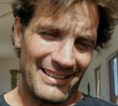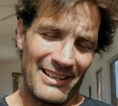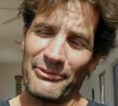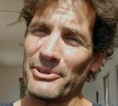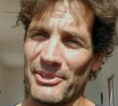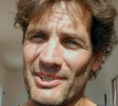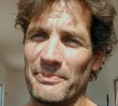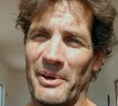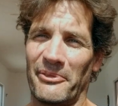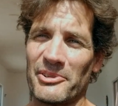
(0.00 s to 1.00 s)
if you're a
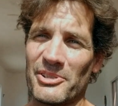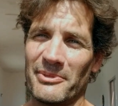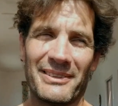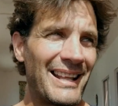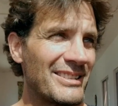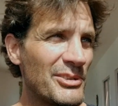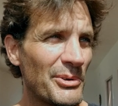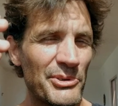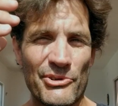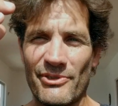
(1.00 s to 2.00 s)
spearfisherman, that's your
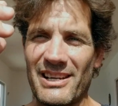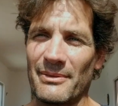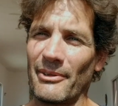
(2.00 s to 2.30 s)
dream.